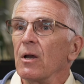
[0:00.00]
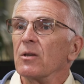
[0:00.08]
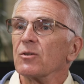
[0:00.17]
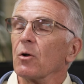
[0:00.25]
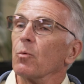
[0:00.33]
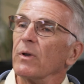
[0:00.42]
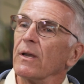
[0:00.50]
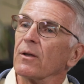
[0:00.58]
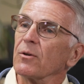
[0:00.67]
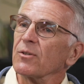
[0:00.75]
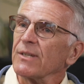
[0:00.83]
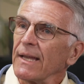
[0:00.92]
So we
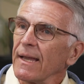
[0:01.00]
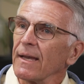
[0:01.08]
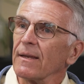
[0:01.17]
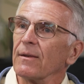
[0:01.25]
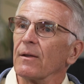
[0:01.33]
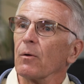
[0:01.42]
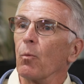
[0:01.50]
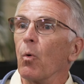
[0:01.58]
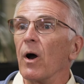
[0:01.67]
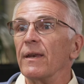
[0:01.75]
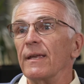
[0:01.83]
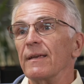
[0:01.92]
understand what